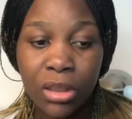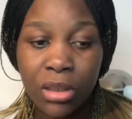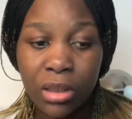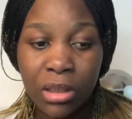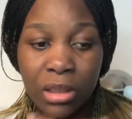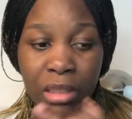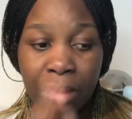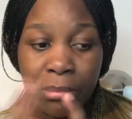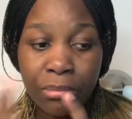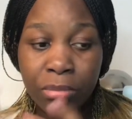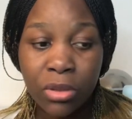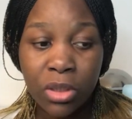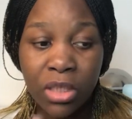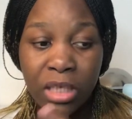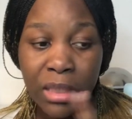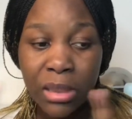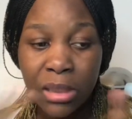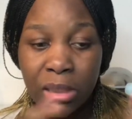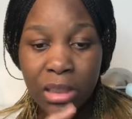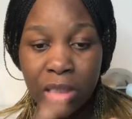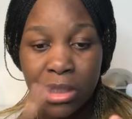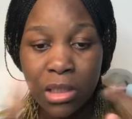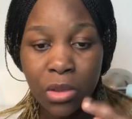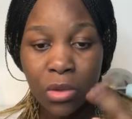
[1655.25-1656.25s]
I'm
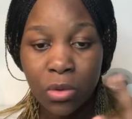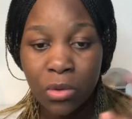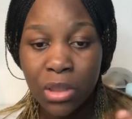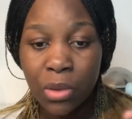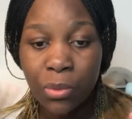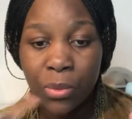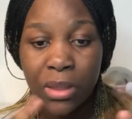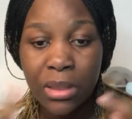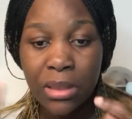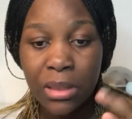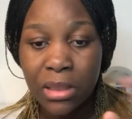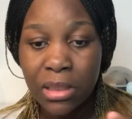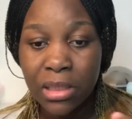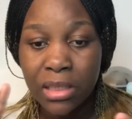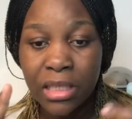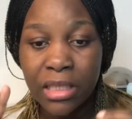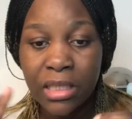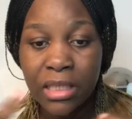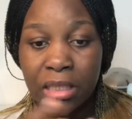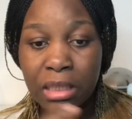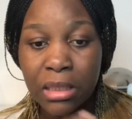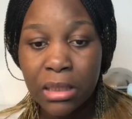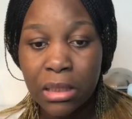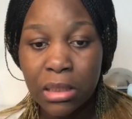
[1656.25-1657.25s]
just telling you the ones that are
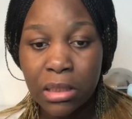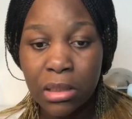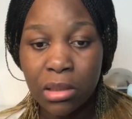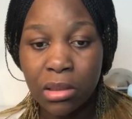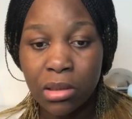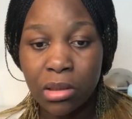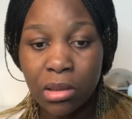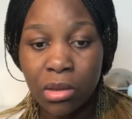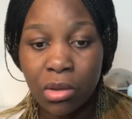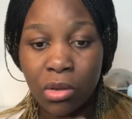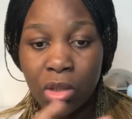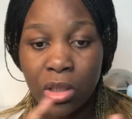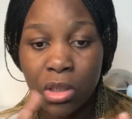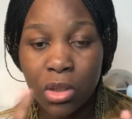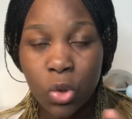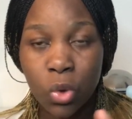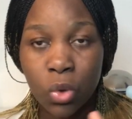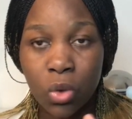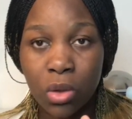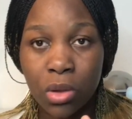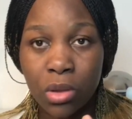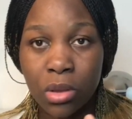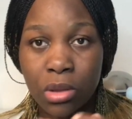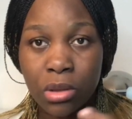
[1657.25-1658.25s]
easy, going
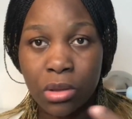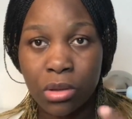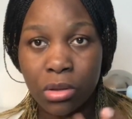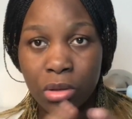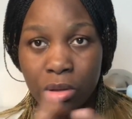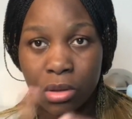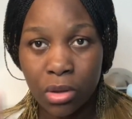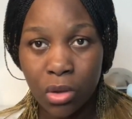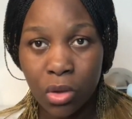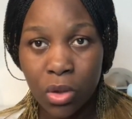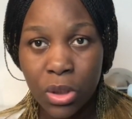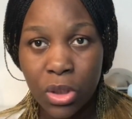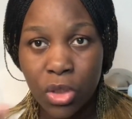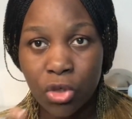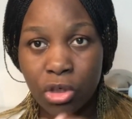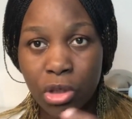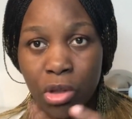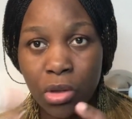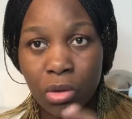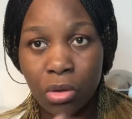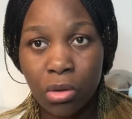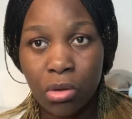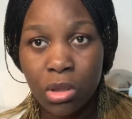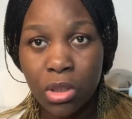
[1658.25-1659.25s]
to Austria
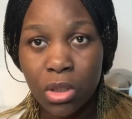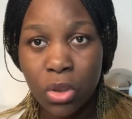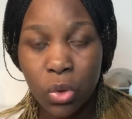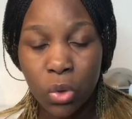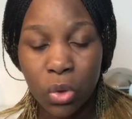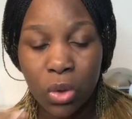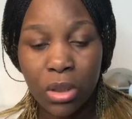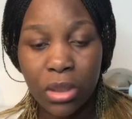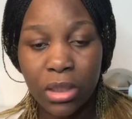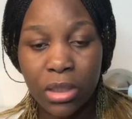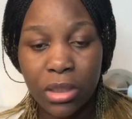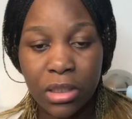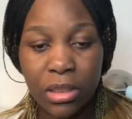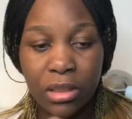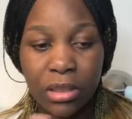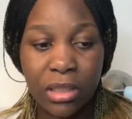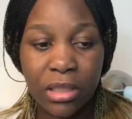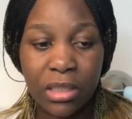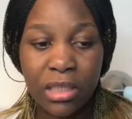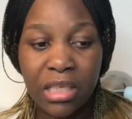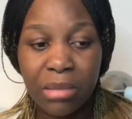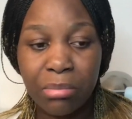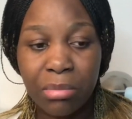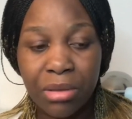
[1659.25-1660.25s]
or going to Holland, the
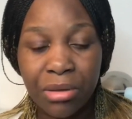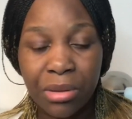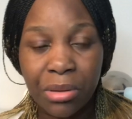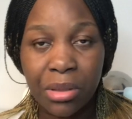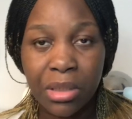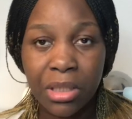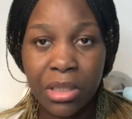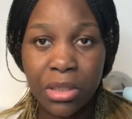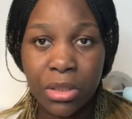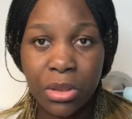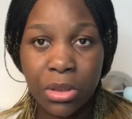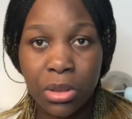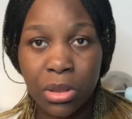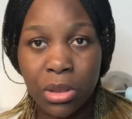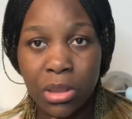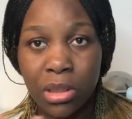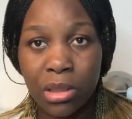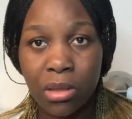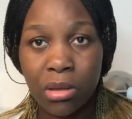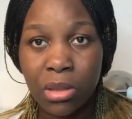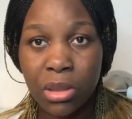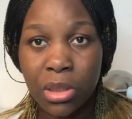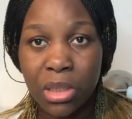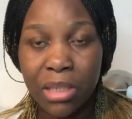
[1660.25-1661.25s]
neighboring countries
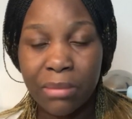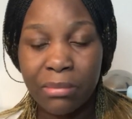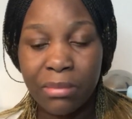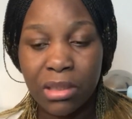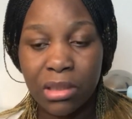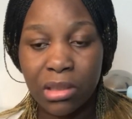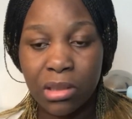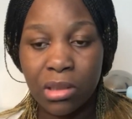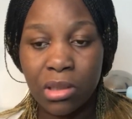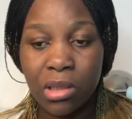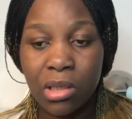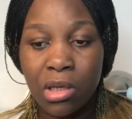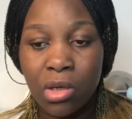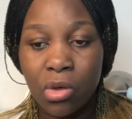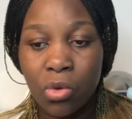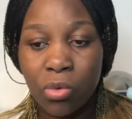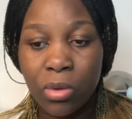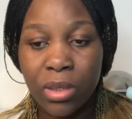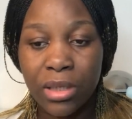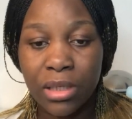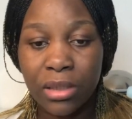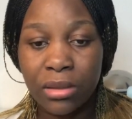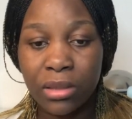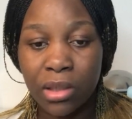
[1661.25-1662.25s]
around Germany who
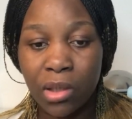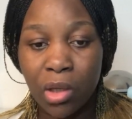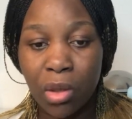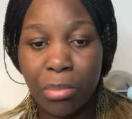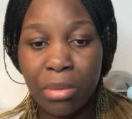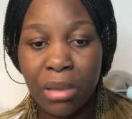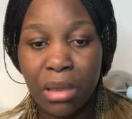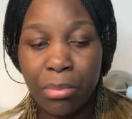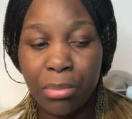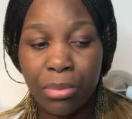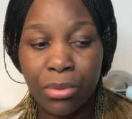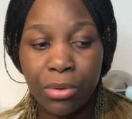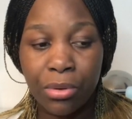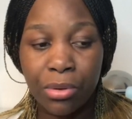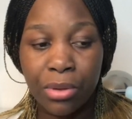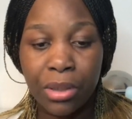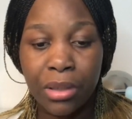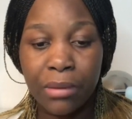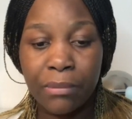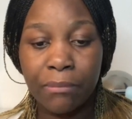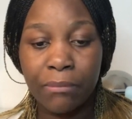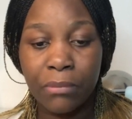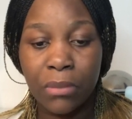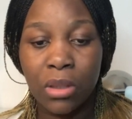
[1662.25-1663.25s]
are in the Aupair
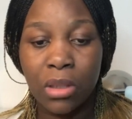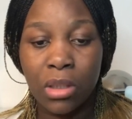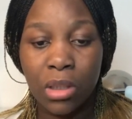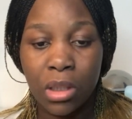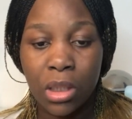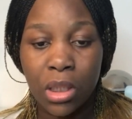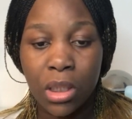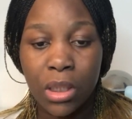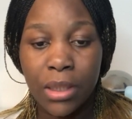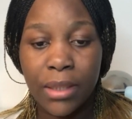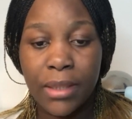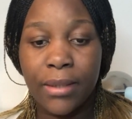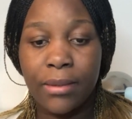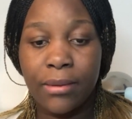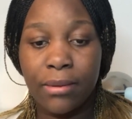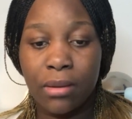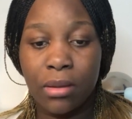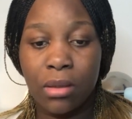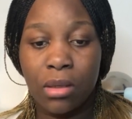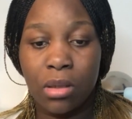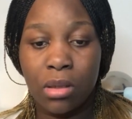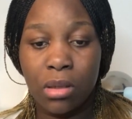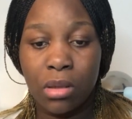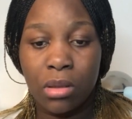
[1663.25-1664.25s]
program. Yeah.
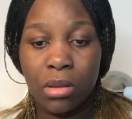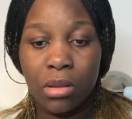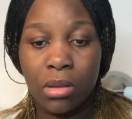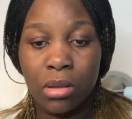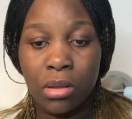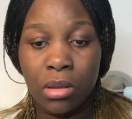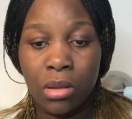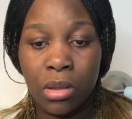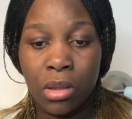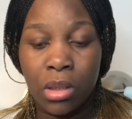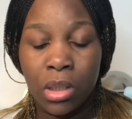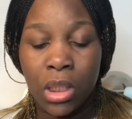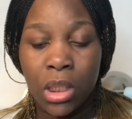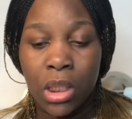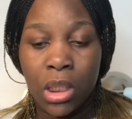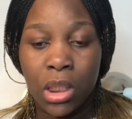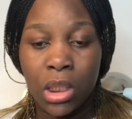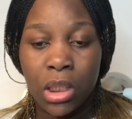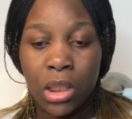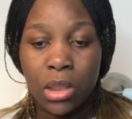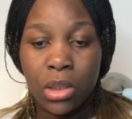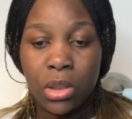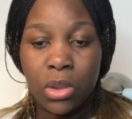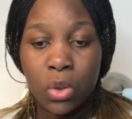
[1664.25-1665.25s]

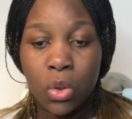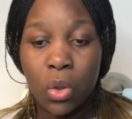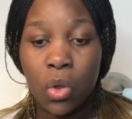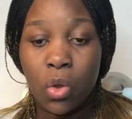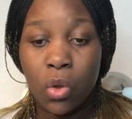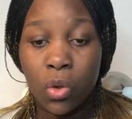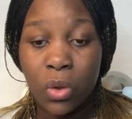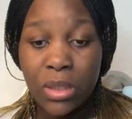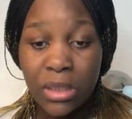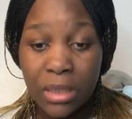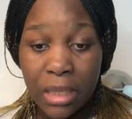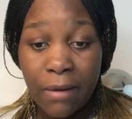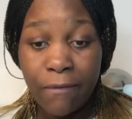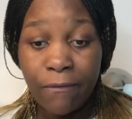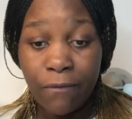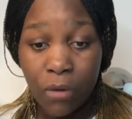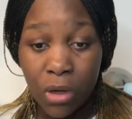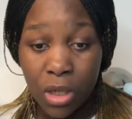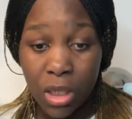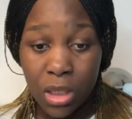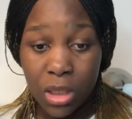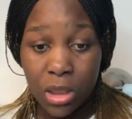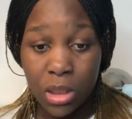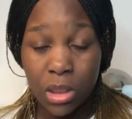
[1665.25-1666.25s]
So stay
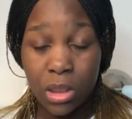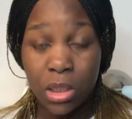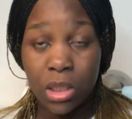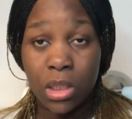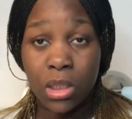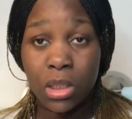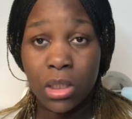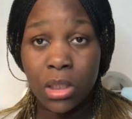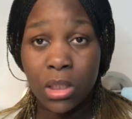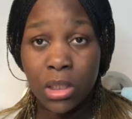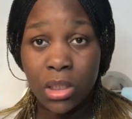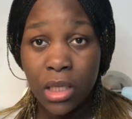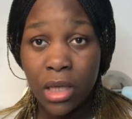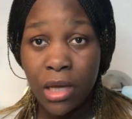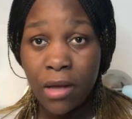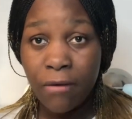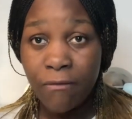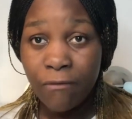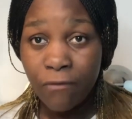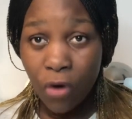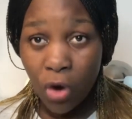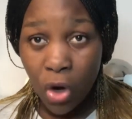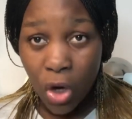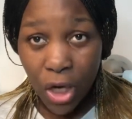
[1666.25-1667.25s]
focused. Stay
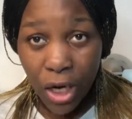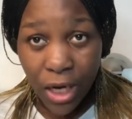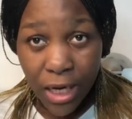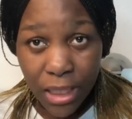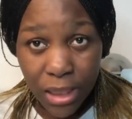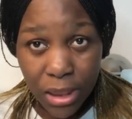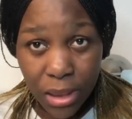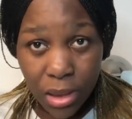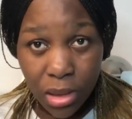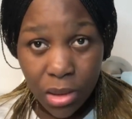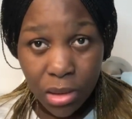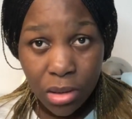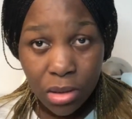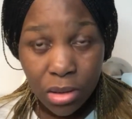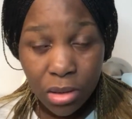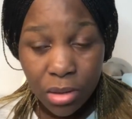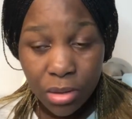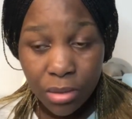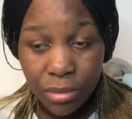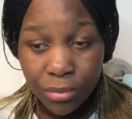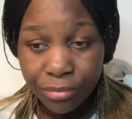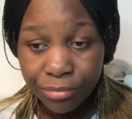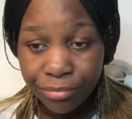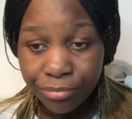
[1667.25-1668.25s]
focused.
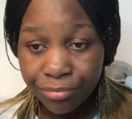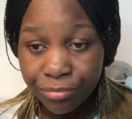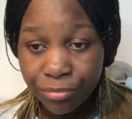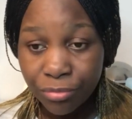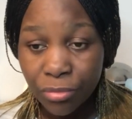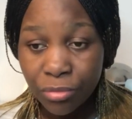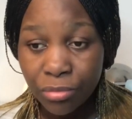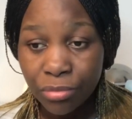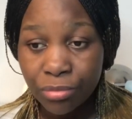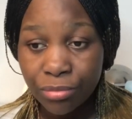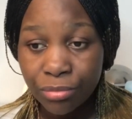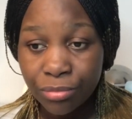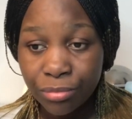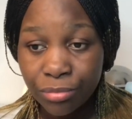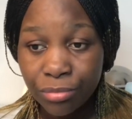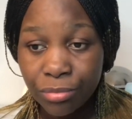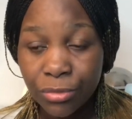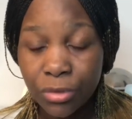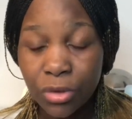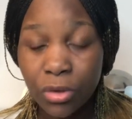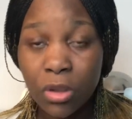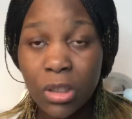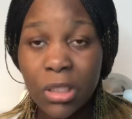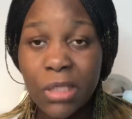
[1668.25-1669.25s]

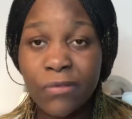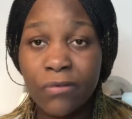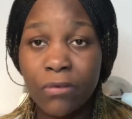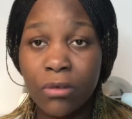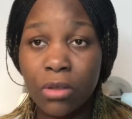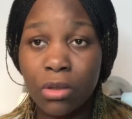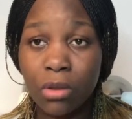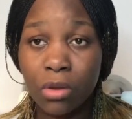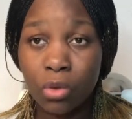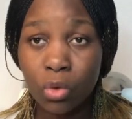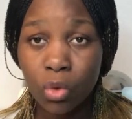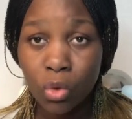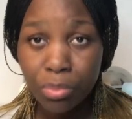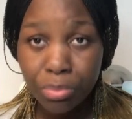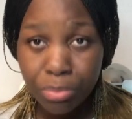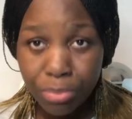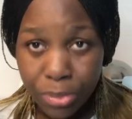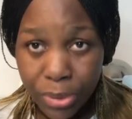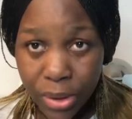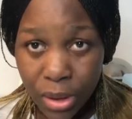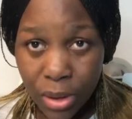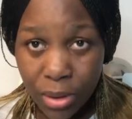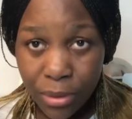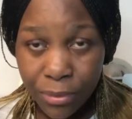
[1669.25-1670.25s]
Don't follow
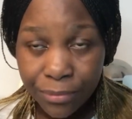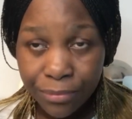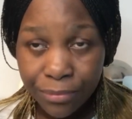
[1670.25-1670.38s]
groups,